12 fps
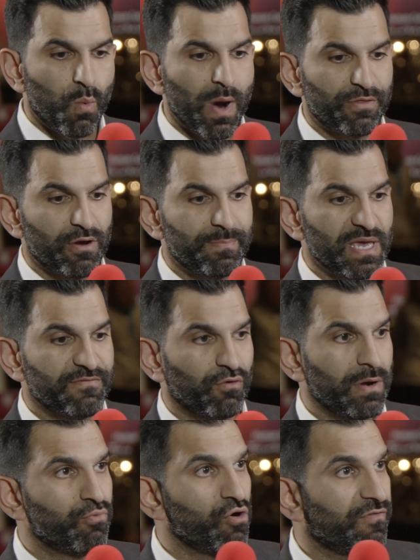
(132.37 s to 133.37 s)
whether it be
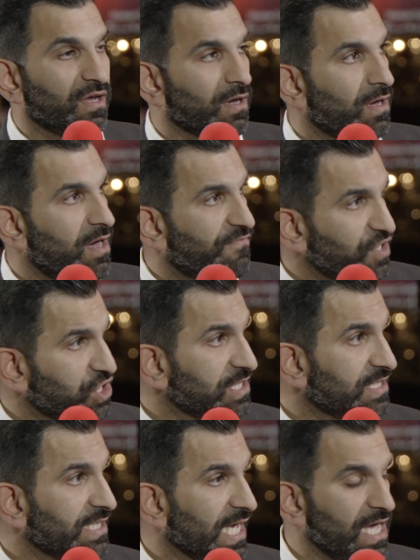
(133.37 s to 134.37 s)
for improving
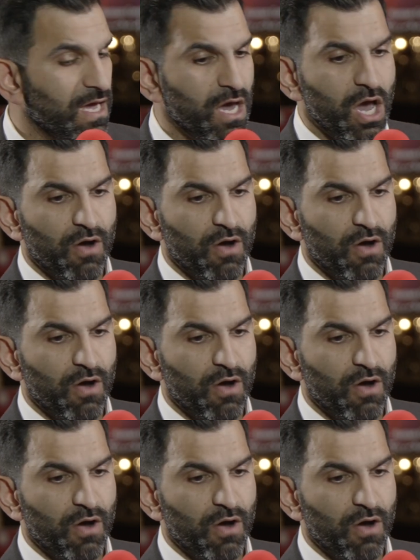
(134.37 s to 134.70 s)
efficiency,